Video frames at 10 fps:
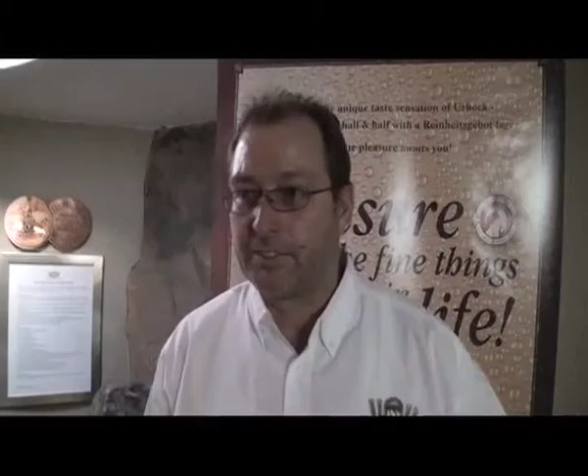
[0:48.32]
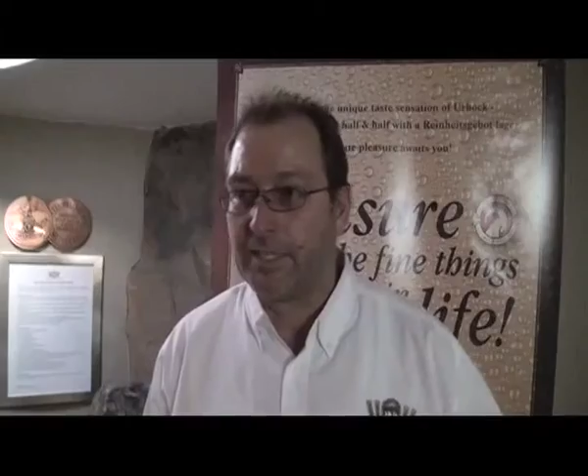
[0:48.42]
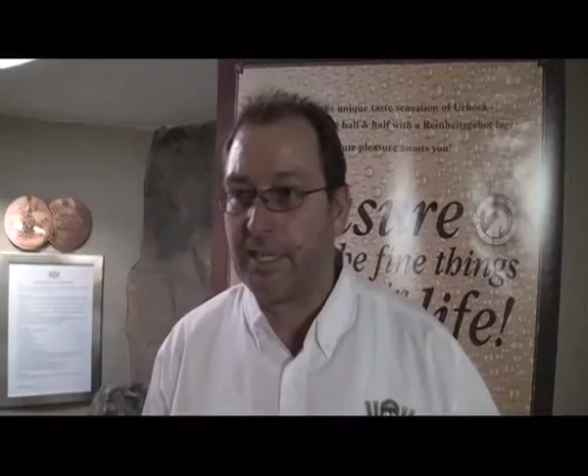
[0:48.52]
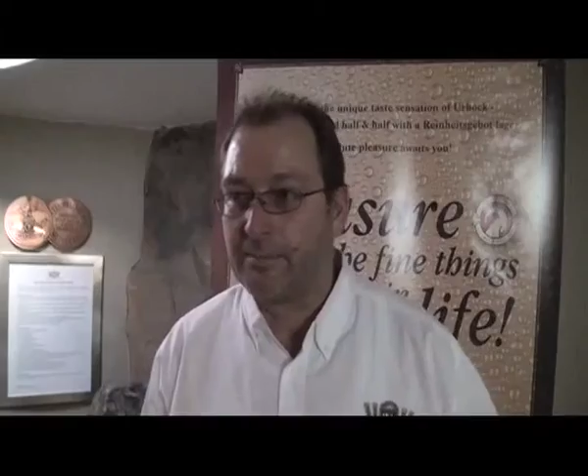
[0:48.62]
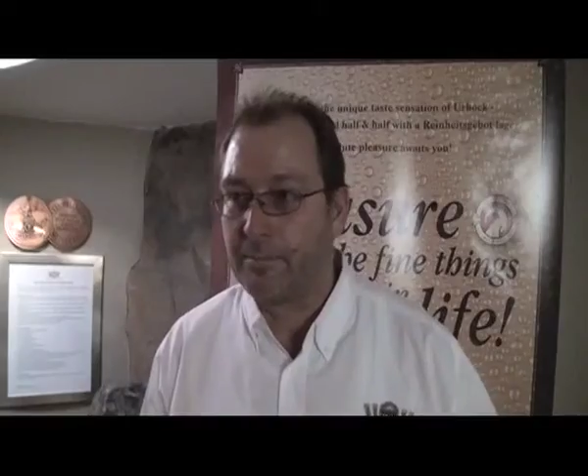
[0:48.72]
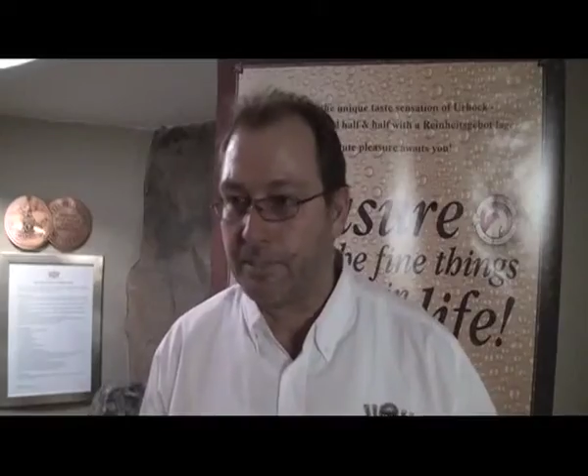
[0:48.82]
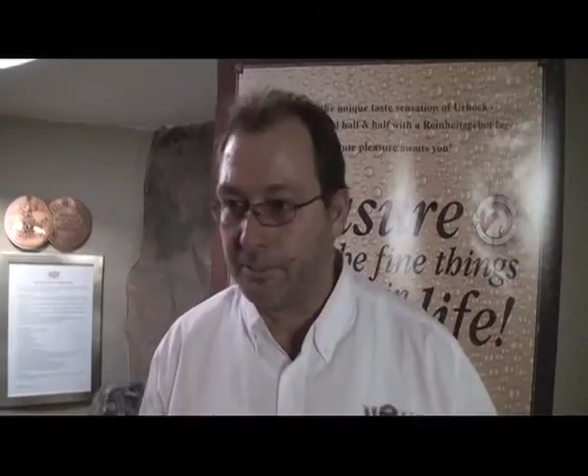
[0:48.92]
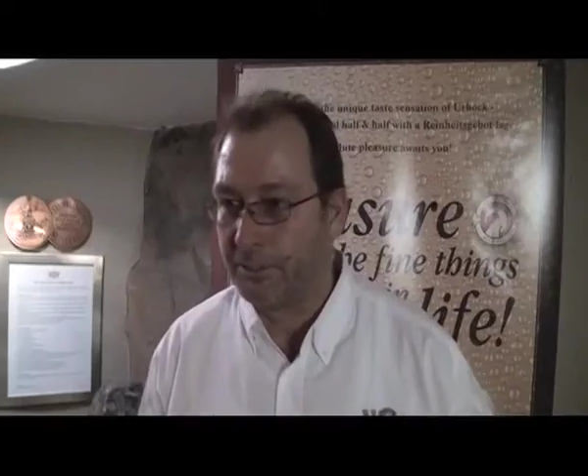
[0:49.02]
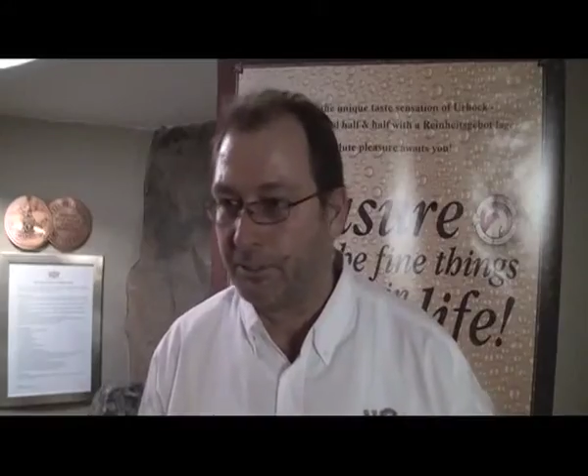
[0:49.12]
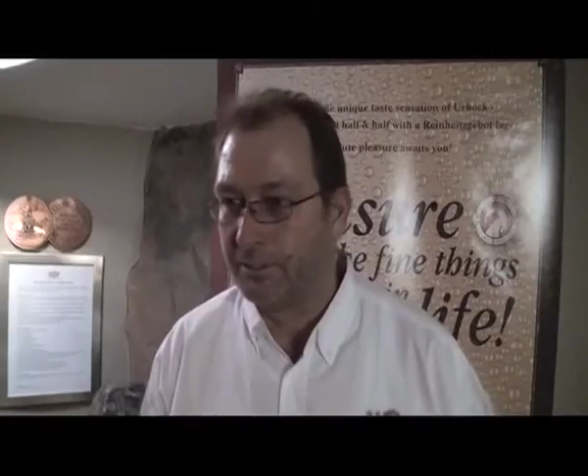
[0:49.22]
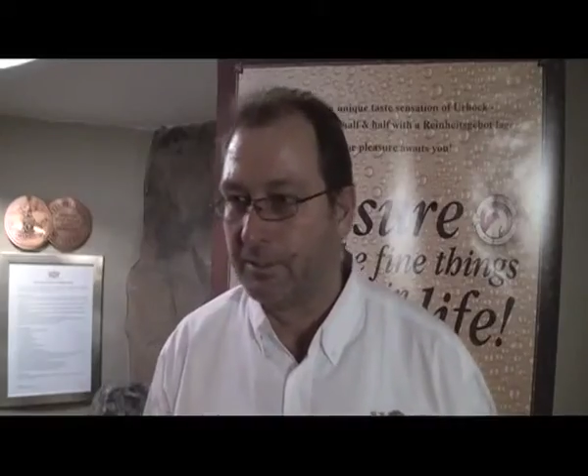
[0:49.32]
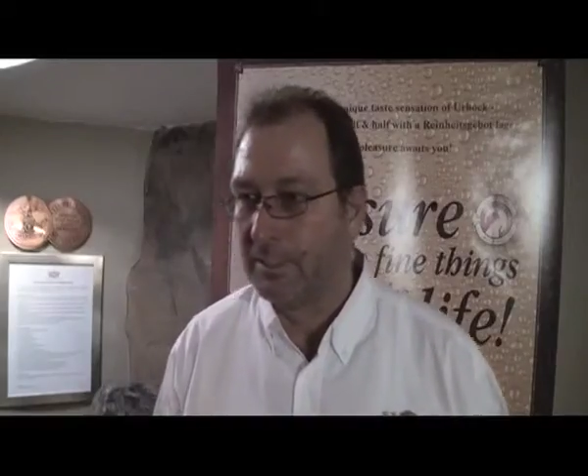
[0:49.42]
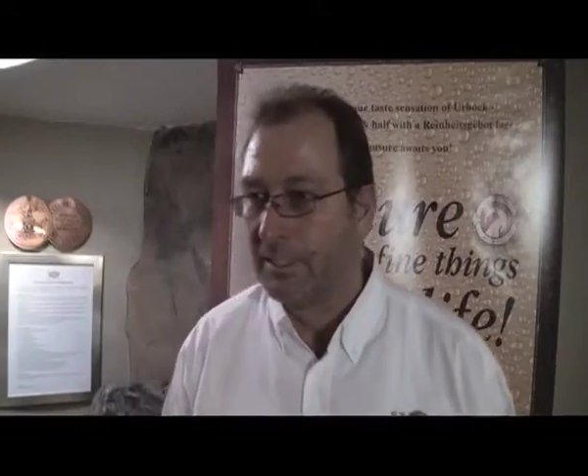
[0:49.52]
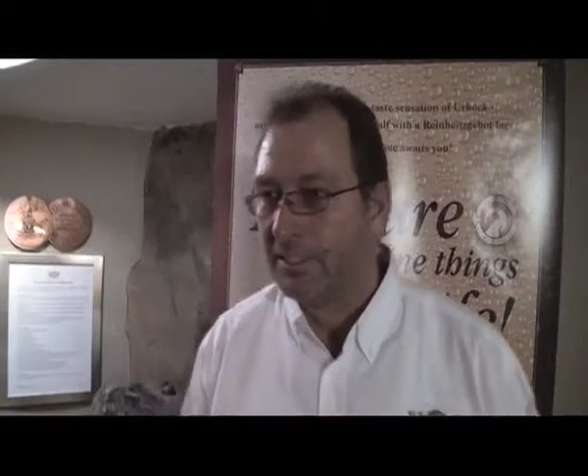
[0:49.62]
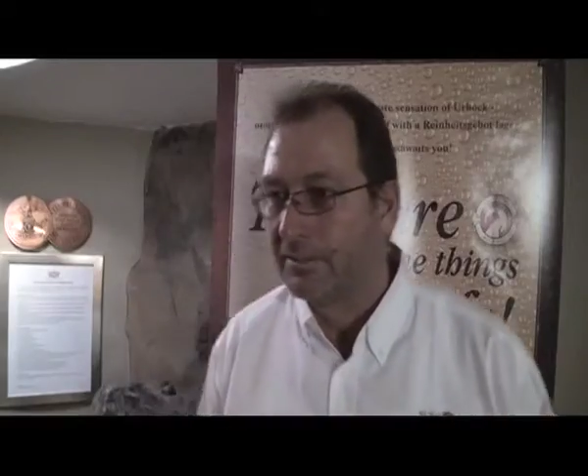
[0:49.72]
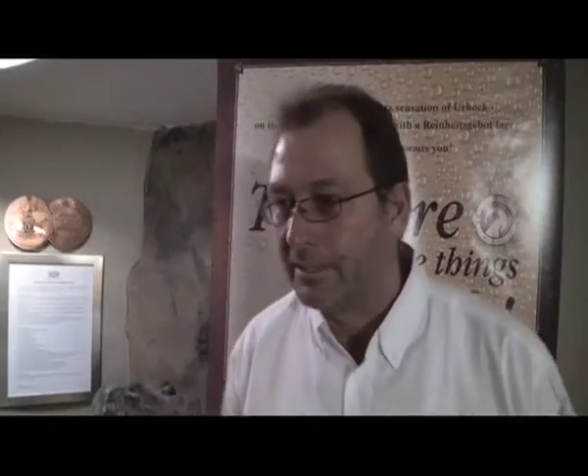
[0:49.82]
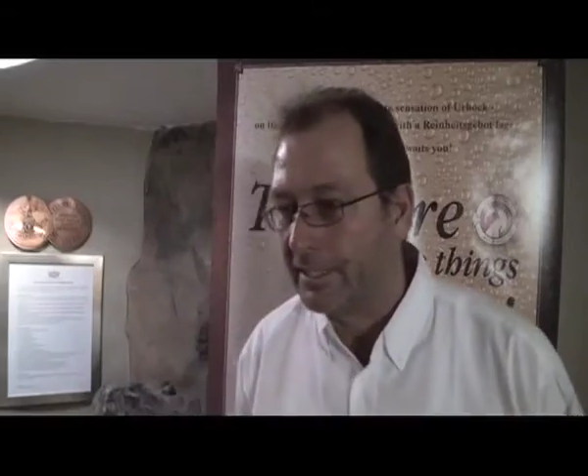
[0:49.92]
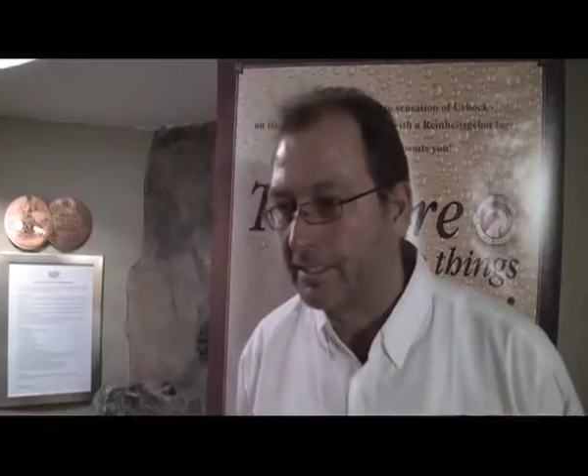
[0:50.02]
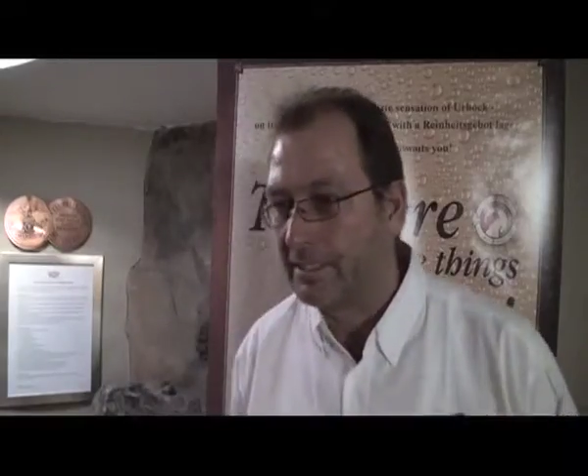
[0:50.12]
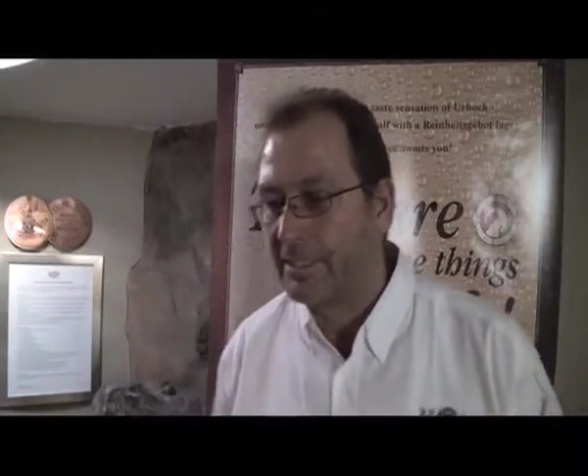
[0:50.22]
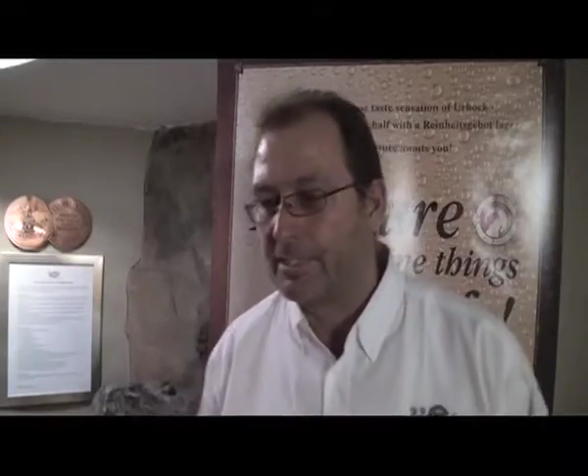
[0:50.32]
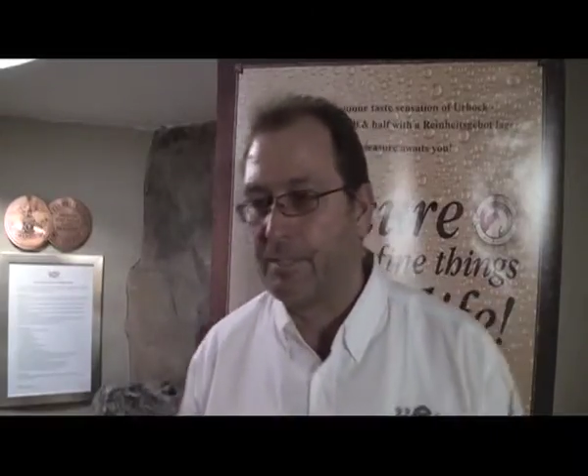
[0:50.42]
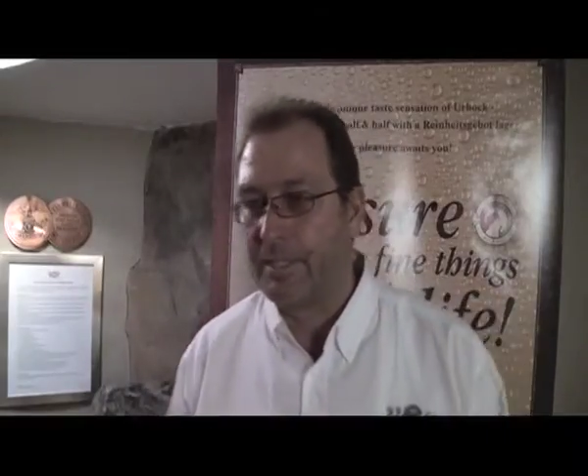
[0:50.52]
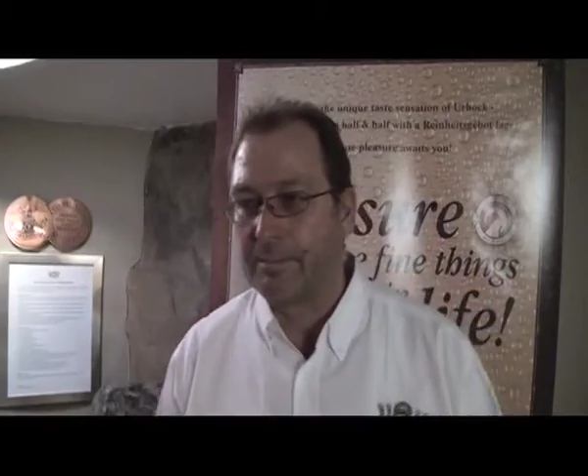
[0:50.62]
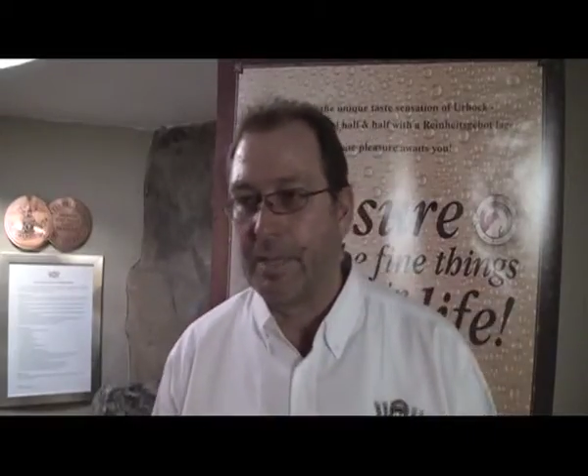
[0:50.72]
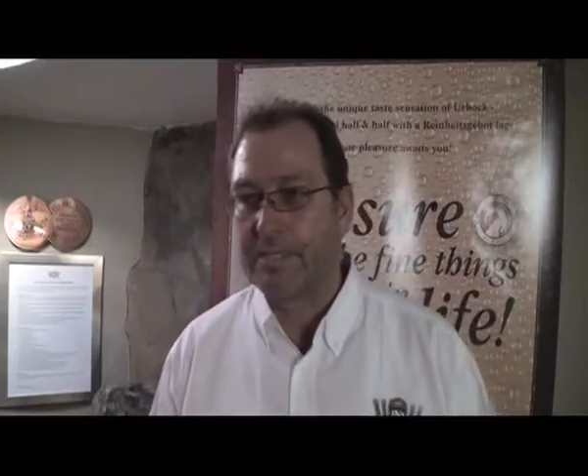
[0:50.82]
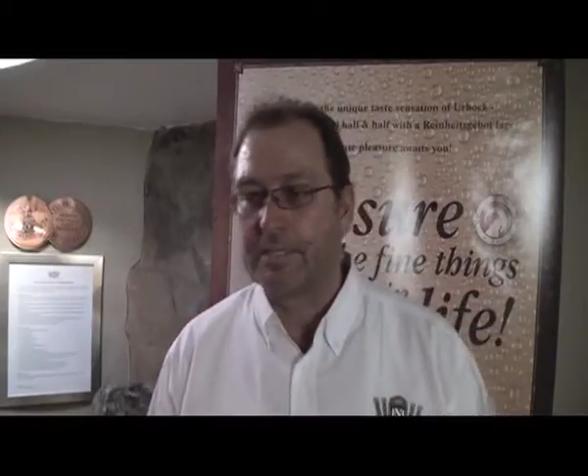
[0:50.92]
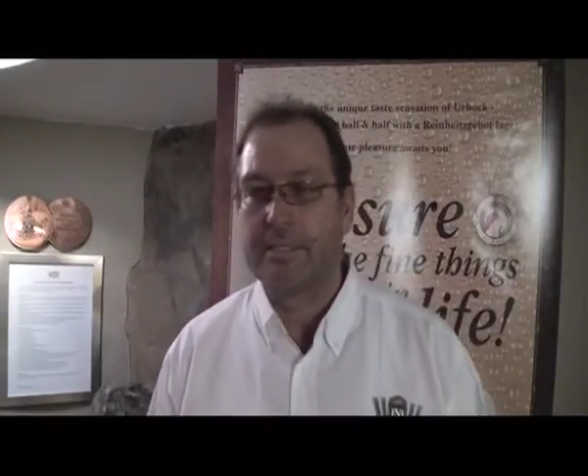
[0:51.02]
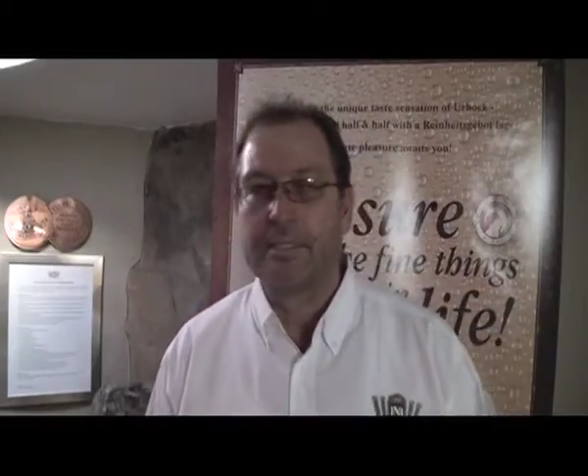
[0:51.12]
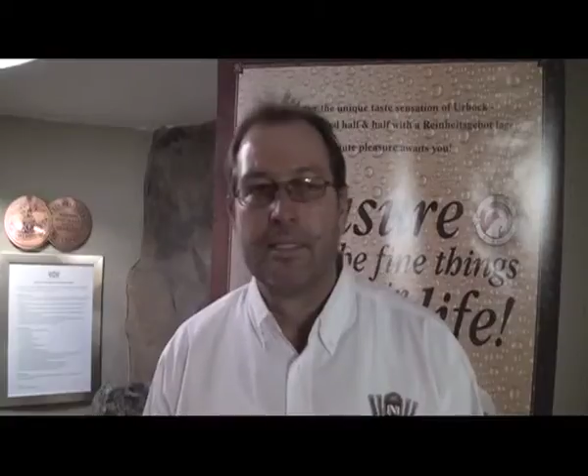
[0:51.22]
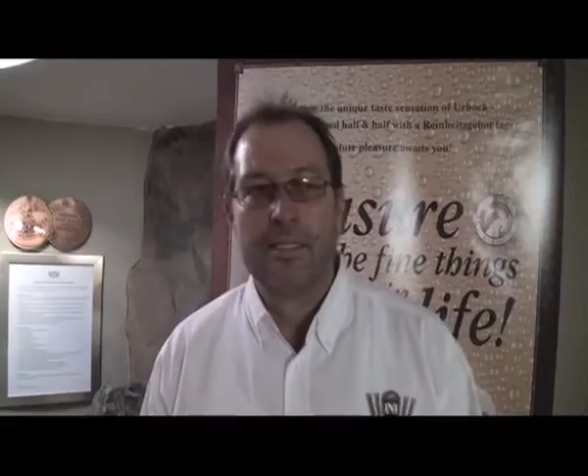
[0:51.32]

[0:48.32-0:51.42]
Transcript: you can, but you shouldn't drink in these big masses